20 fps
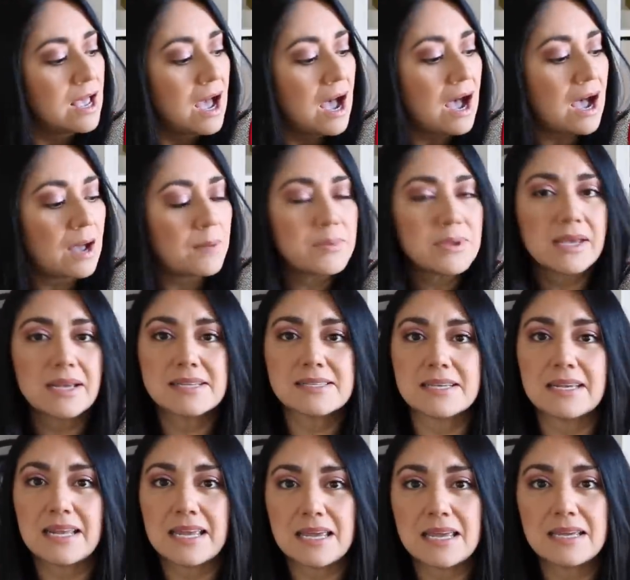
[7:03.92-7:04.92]
uh, because
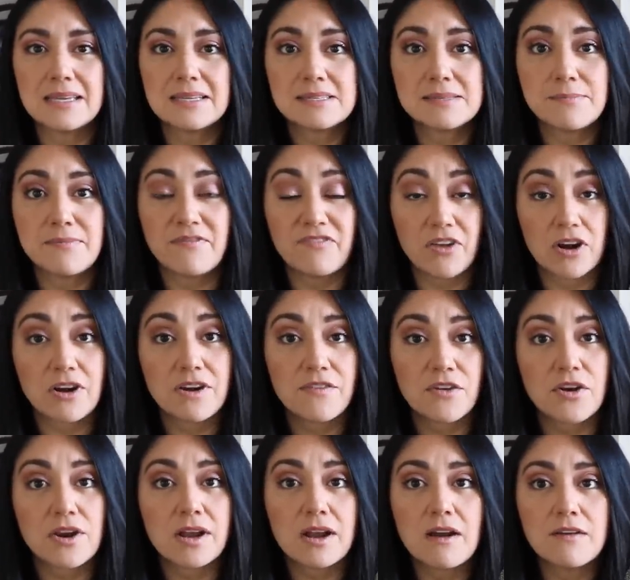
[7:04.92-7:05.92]
it is very,
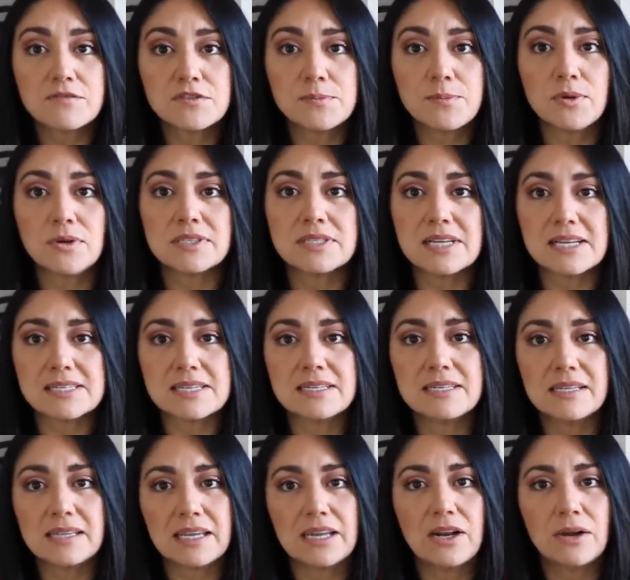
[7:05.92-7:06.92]
very comfortable. It
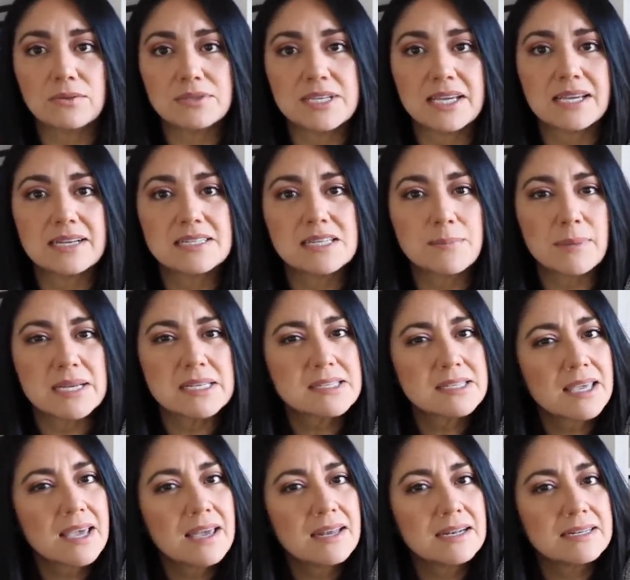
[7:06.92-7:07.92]
doesn't, you know, dig into my
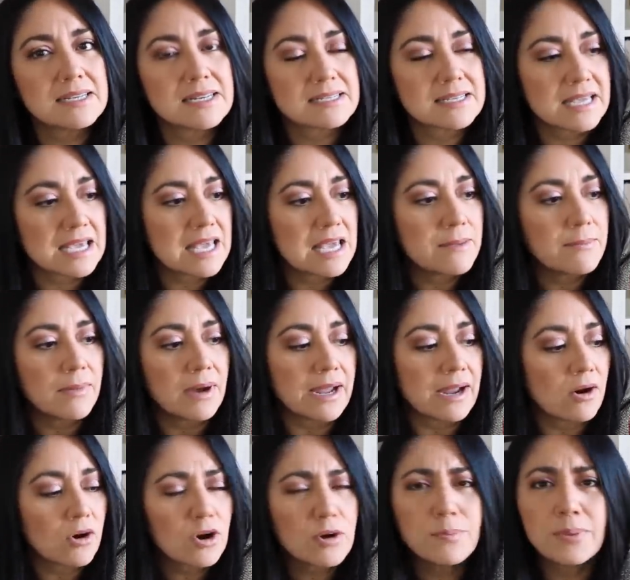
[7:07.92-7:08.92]
skin. It doesn't hit my
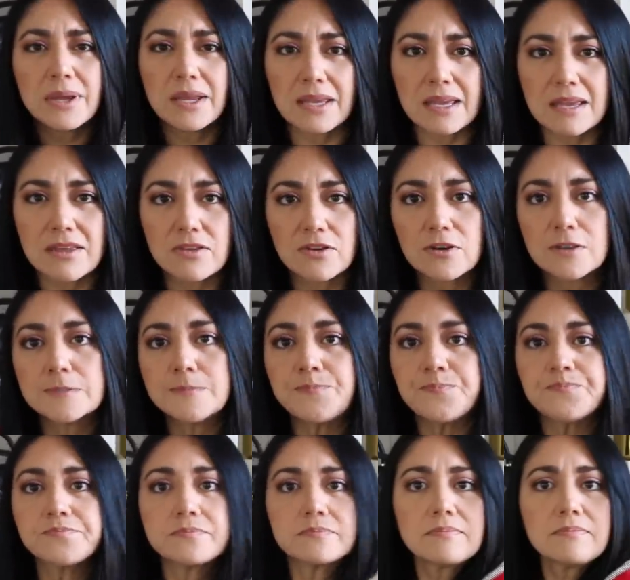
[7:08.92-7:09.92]
armpit either,
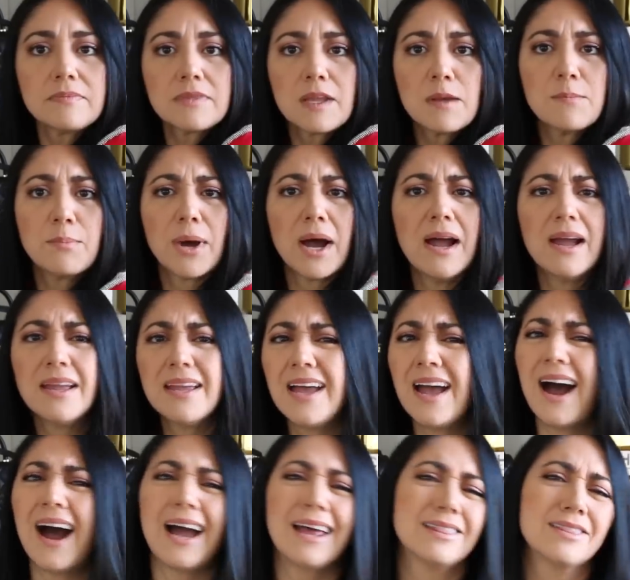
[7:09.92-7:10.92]
but
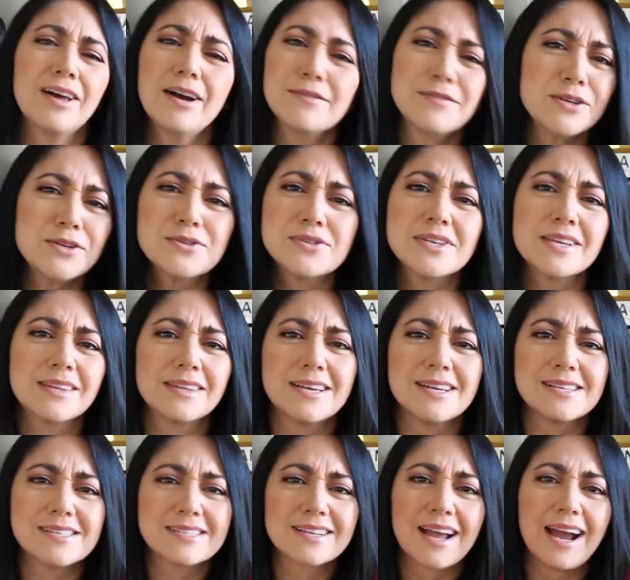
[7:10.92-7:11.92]
I love using
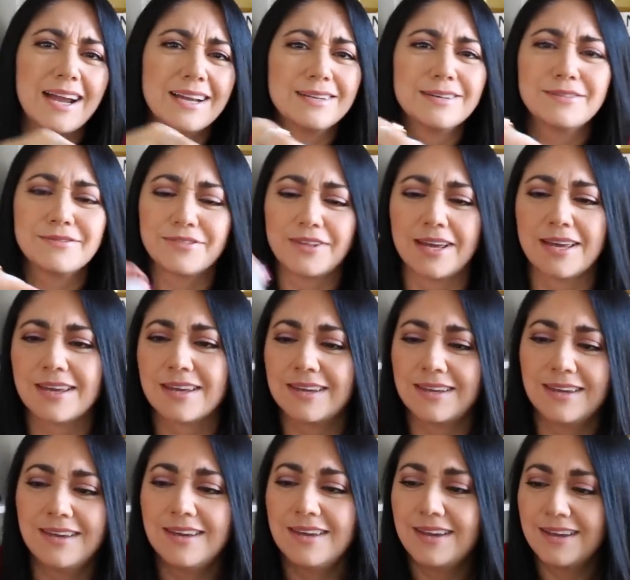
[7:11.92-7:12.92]
this kind of like,